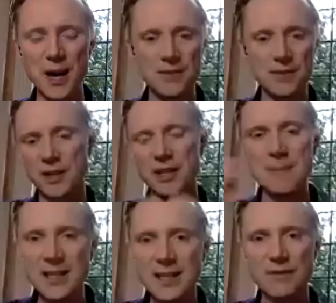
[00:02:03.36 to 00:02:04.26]
committee
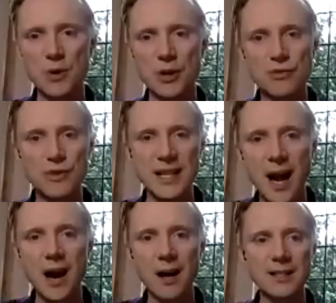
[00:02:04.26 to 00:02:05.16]
have worked really
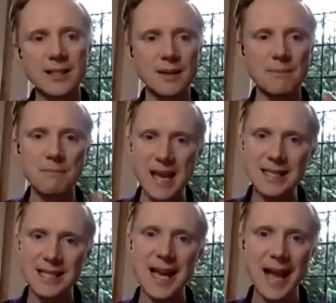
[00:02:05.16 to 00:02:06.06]
hard to make
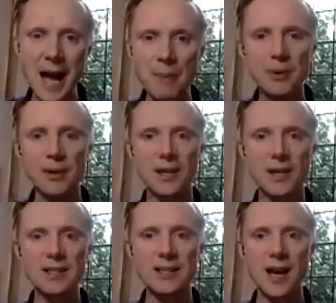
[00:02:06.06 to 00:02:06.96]
today happen, and
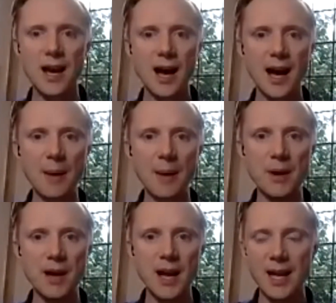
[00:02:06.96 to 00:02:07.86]

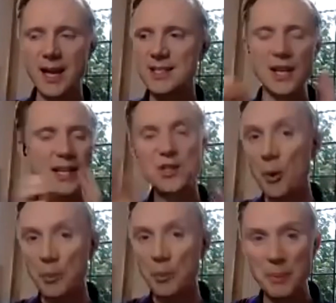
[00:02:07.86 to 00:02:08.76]
it's
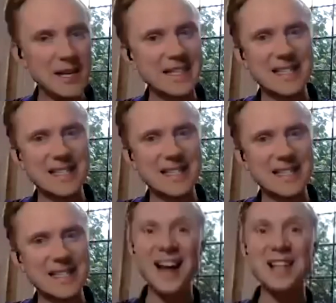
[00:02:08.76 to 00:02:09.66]
not been easy.
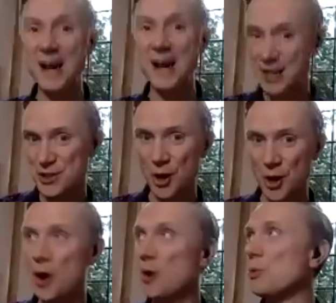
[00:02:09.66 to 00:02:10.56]
As many of us know,
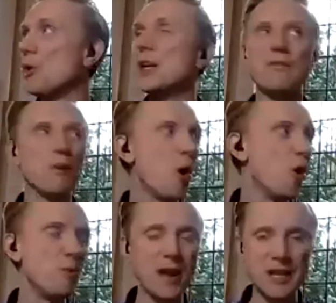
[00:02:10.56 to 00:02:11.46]
the whole working from
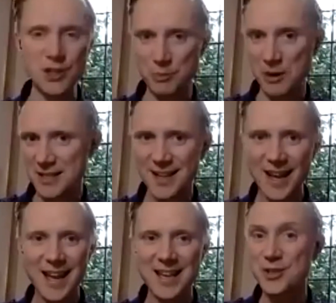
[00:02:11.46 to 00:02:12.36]
home arrangement
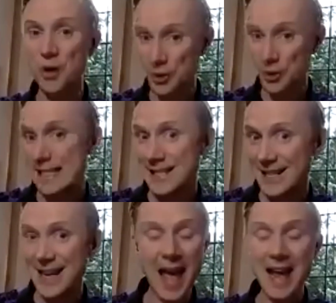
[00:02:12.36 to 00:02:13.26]
is not easy
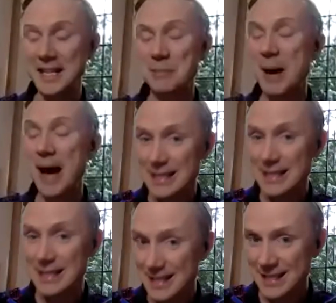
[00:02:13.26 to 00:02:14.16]
in any
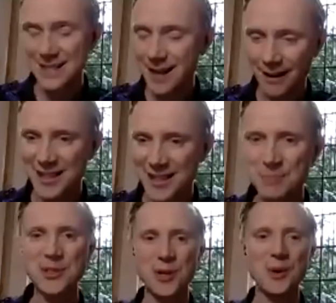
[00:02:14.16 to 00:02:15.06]
capacity, darlings. But
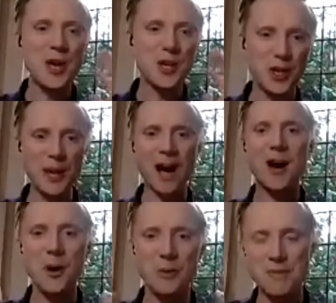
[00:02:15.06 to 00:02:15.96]
here we are.
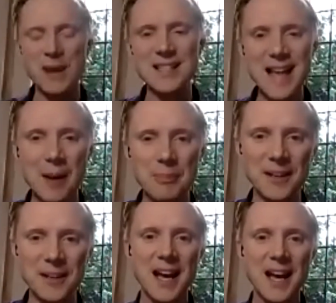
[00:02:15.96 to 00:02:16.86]
We've made this
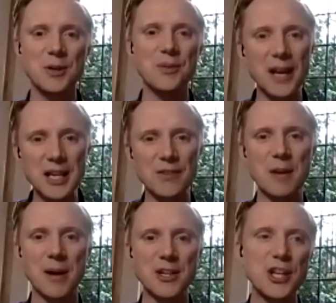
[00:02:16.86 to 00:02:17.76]
happen. So thank you very
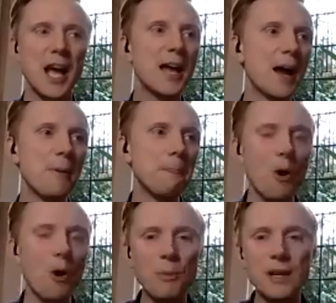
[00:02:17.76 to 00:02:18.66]
much. Now,
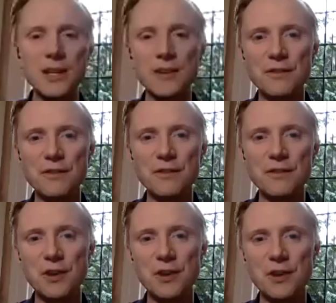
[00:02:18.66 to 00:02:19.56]
normally, of course,
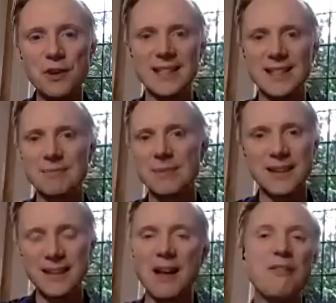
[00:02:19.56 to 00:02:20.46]
we'd be in the
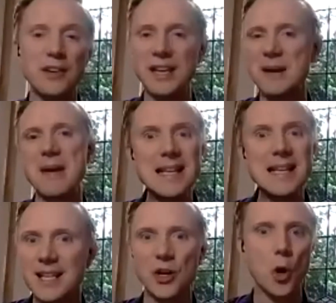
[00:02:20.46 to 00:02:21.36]
lovely,
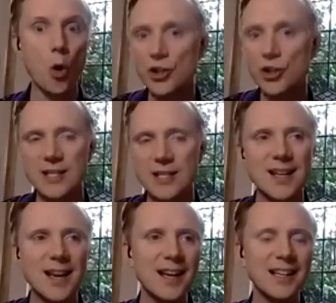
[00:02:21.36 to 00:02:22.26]
amazing,
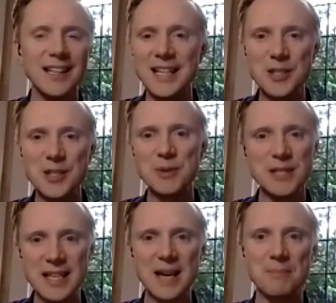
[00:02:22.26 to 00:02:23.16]
gorgeous Leeds
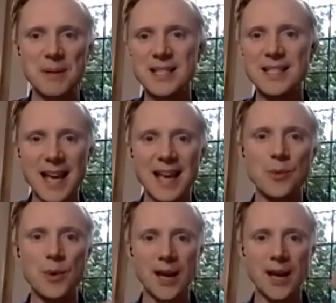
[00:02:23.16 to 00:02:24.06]
Museum, but
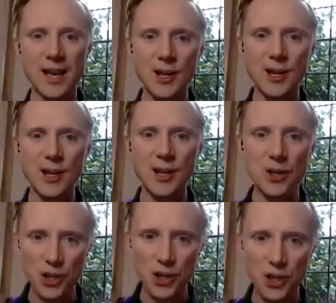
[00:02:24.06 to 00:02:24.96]
today we're
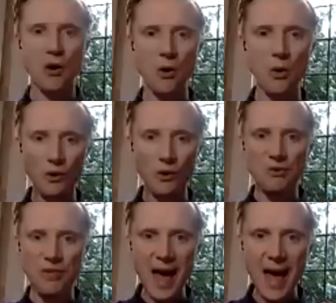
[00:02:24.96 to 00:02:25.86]
here or
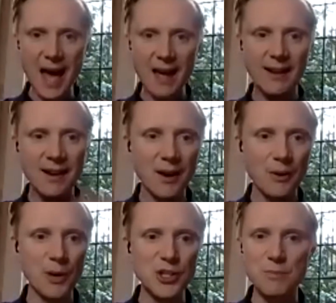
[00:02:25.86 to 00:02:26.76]
there,
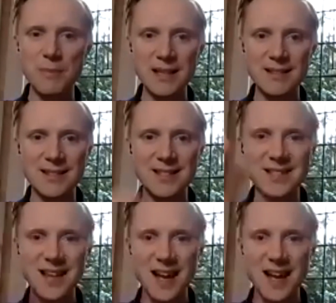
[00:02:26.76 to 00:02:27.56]
which means